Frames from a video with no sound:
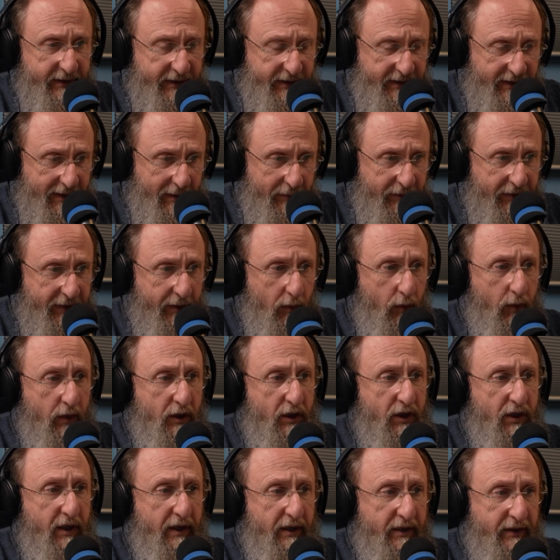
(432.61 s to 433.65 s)
something
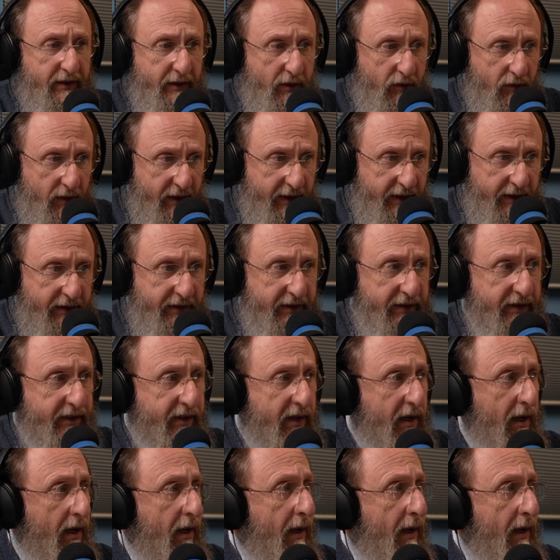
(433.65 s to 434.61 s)
which is the greatest